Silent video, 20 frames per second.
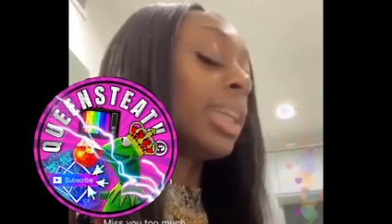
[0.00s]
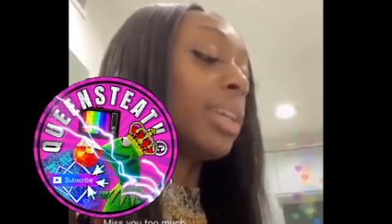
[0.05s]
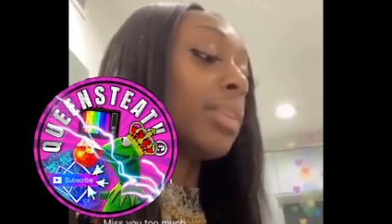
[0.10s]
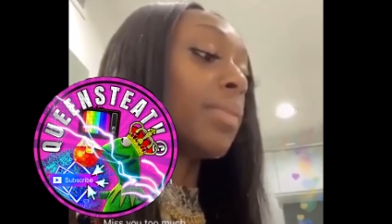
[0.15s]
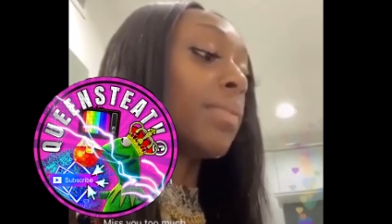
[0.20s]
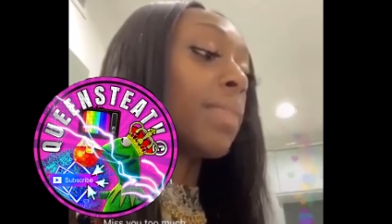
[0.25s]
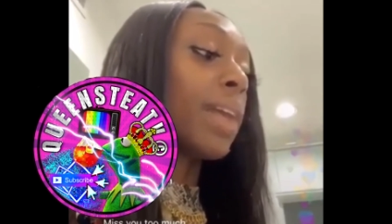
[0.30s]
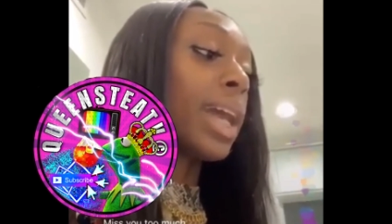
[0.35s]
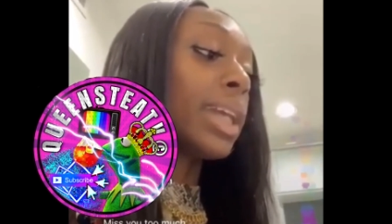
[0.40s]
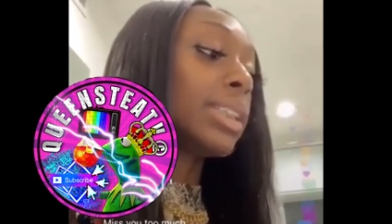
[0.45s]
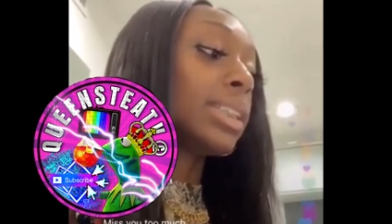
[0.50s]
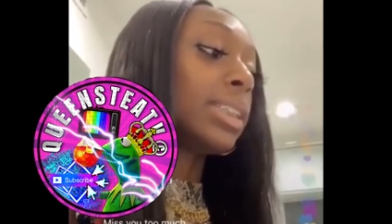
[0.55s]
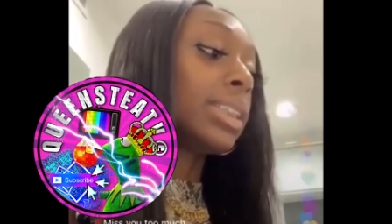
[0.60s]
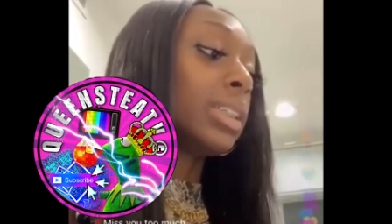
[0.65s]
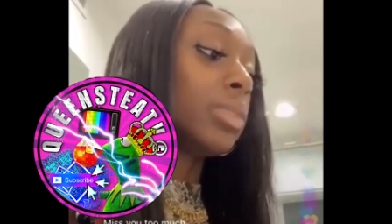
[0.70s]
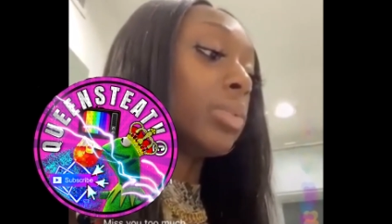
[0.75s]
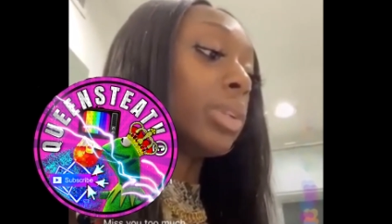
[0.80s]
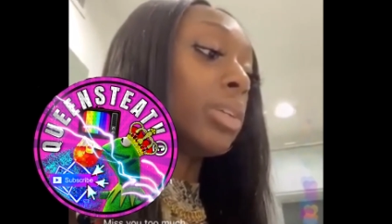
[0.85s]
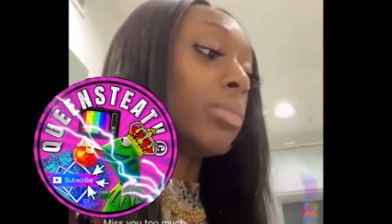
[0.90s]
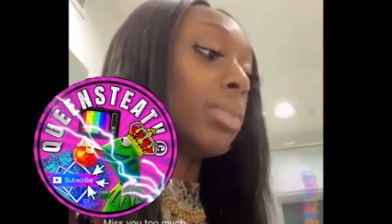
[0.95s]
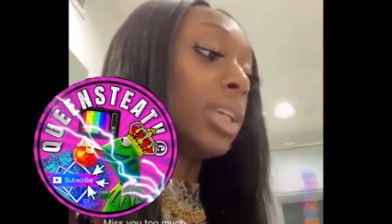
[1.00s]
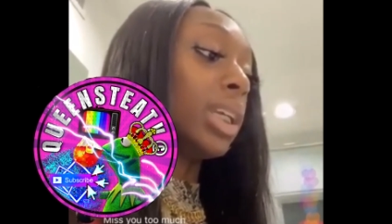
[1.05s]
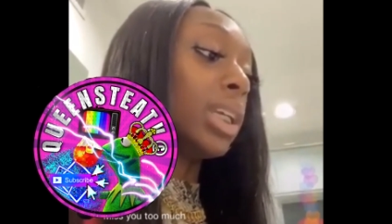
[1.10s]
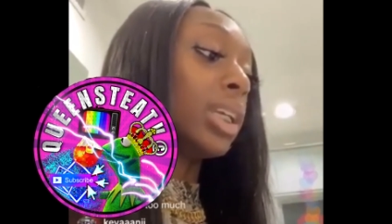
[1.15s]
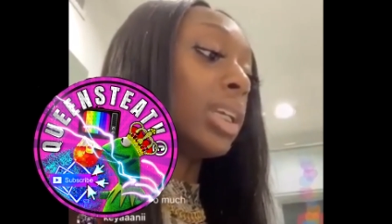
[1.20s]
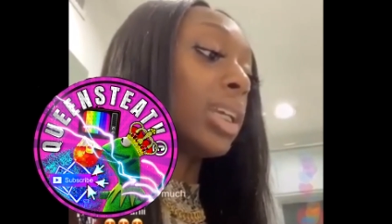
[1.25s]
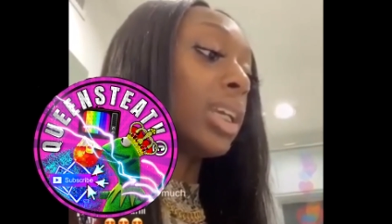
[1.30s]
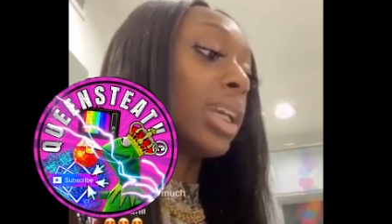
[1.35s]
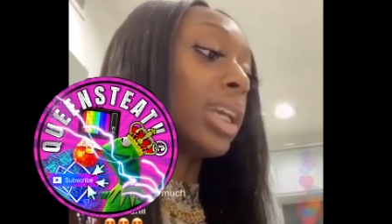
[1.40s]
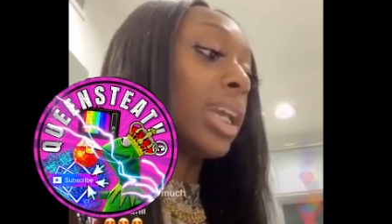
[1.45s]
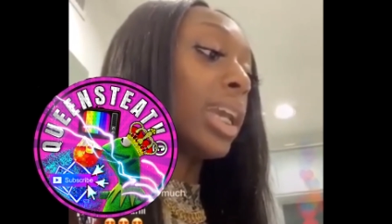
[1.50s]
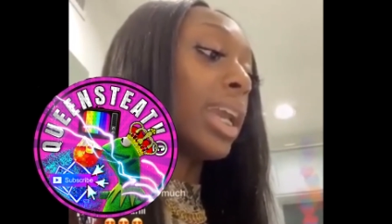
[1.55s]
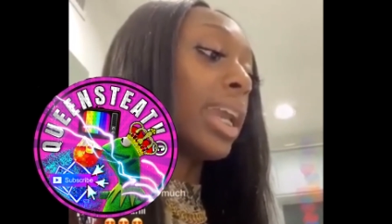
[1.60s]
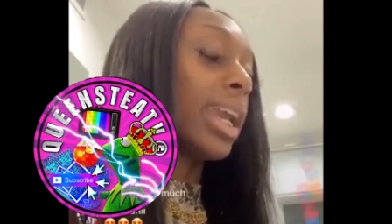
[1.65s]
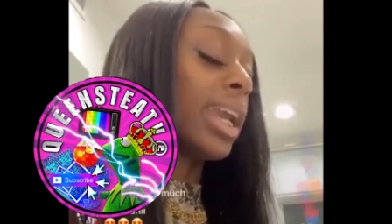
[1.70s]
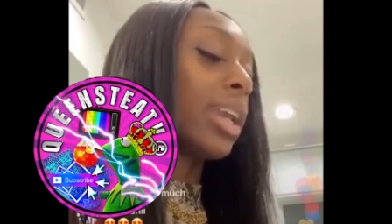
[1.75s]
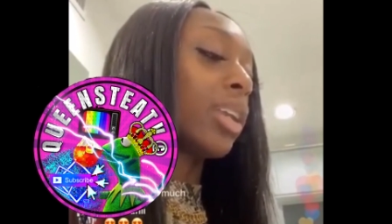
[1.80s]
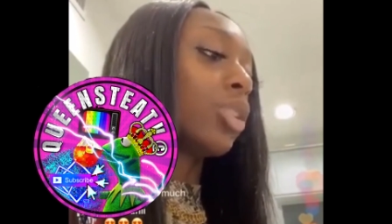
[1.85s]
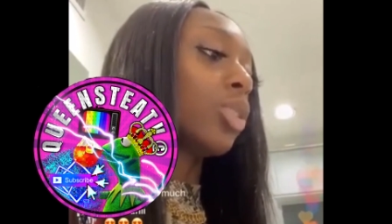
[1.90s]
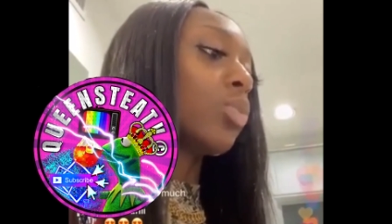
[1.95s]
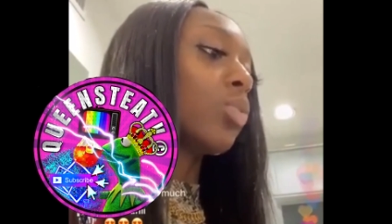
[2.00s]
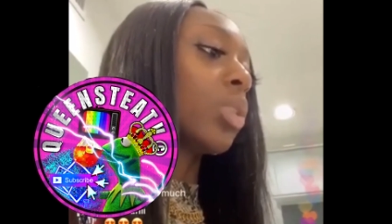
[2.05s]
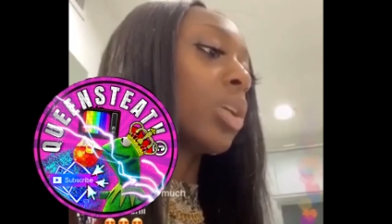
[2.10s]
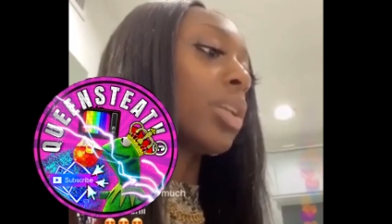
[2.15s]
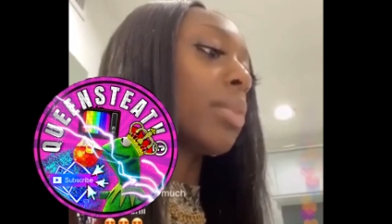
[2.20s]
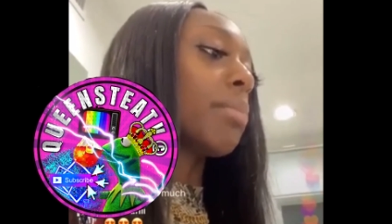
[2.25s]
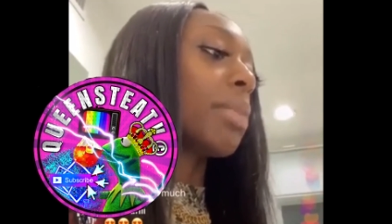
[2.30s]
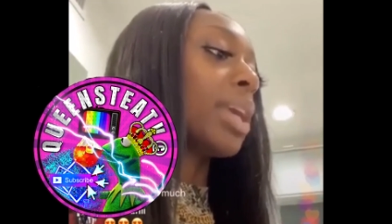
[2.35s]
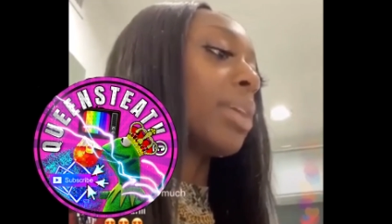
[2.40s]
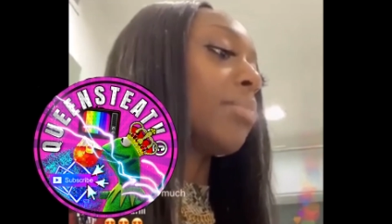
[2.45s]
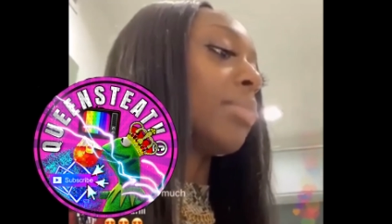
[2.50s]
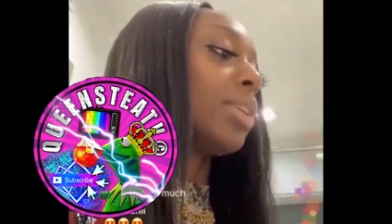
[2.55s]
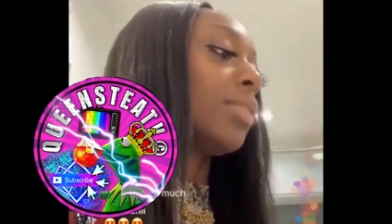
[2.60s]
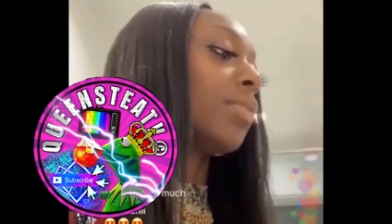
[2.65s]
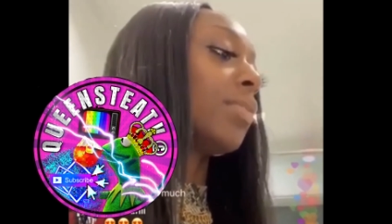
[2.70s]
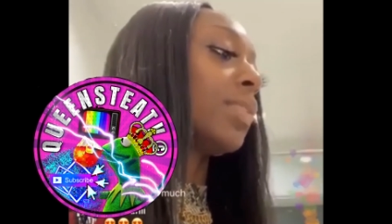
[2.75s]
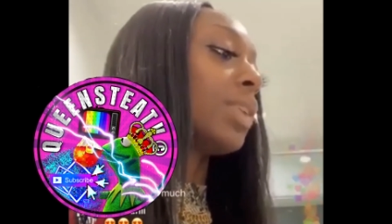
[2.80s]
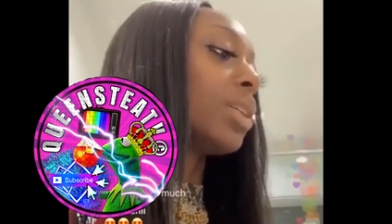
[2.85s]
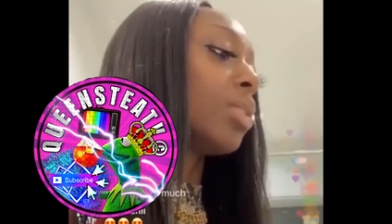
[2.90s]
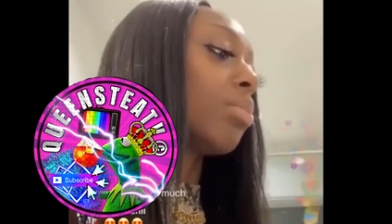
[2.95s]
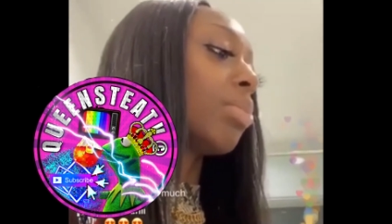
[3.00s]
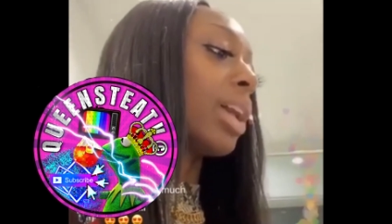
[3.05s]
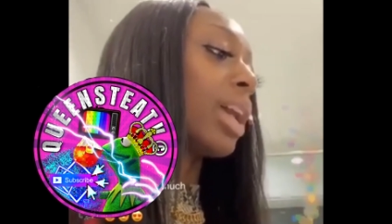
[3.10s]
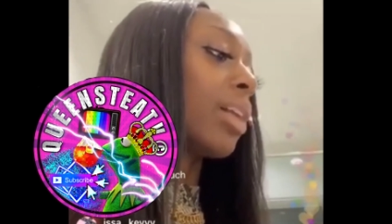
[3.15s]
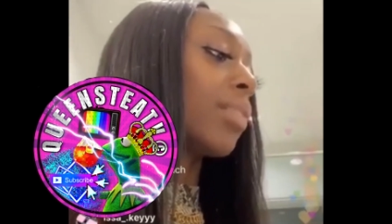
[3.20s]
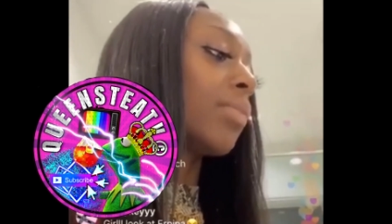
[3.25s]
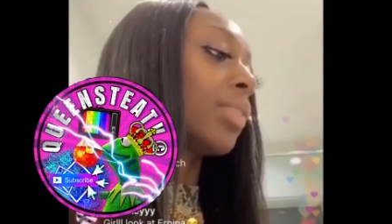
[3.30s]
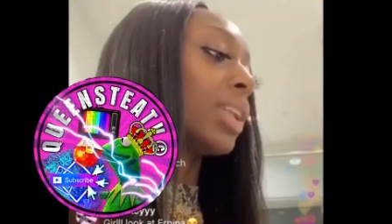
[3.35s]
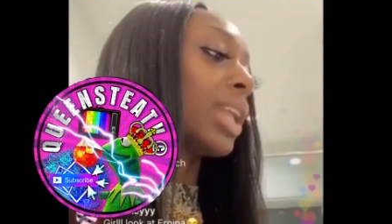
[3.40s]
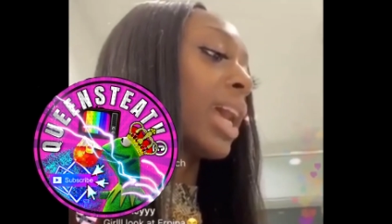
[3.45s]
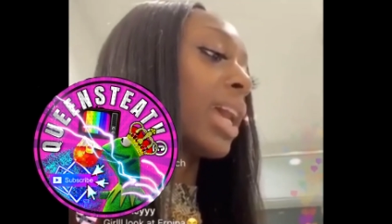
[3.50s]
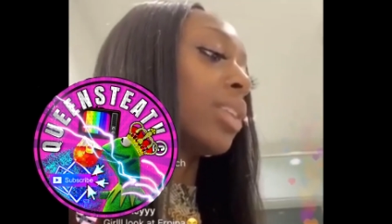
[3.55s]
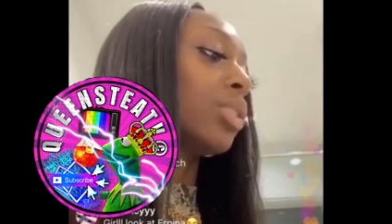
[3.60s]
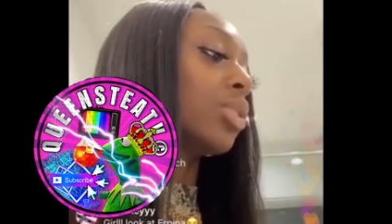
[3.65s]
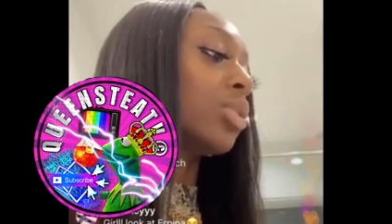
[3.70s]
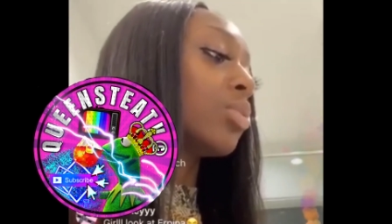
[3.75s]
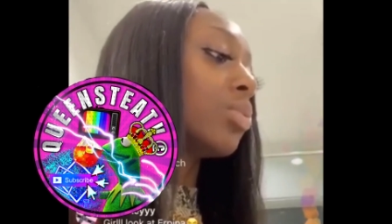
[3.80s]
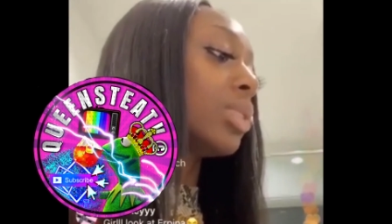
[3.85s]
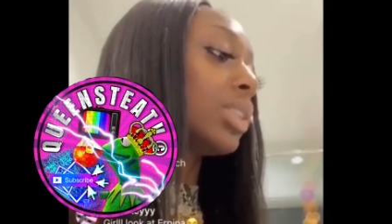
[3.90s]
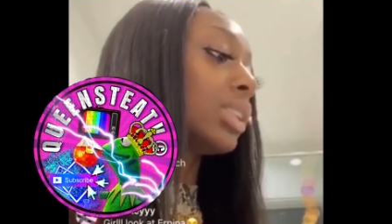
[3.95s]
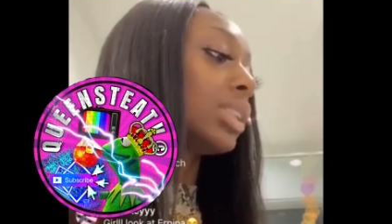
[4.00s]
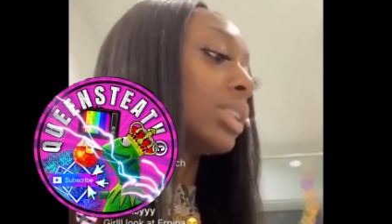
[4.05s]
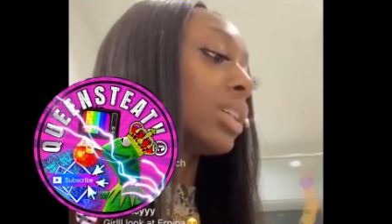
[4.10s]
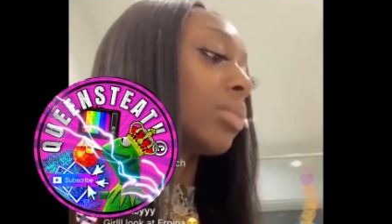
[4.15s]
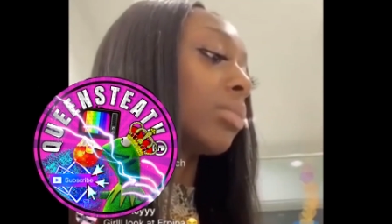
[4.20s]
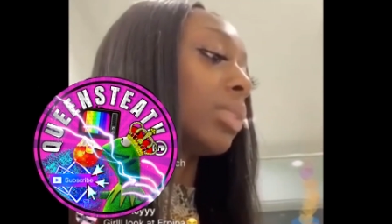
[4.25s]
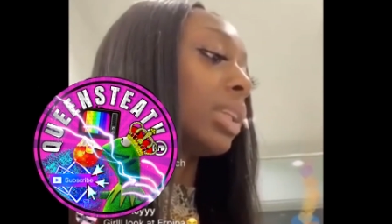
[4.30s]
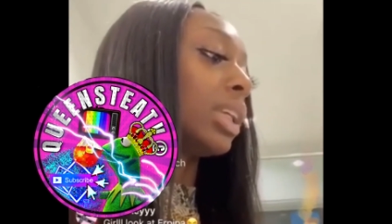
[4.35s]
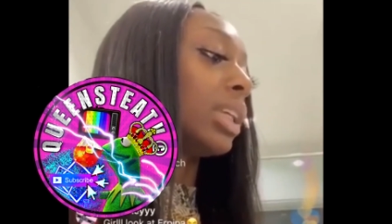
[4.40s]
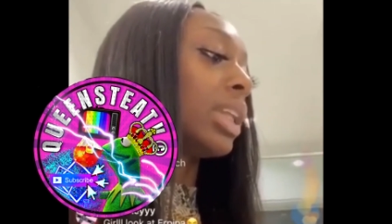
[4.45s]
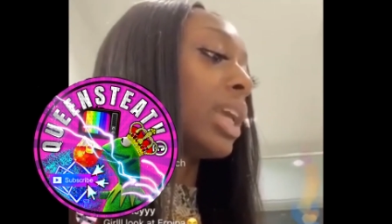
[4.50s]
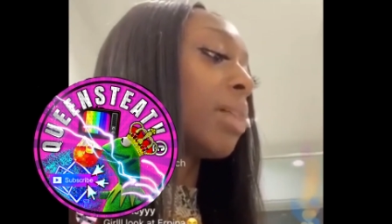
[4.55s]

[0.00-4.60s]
get feisty with me and you want to make me feel bad for not doing something?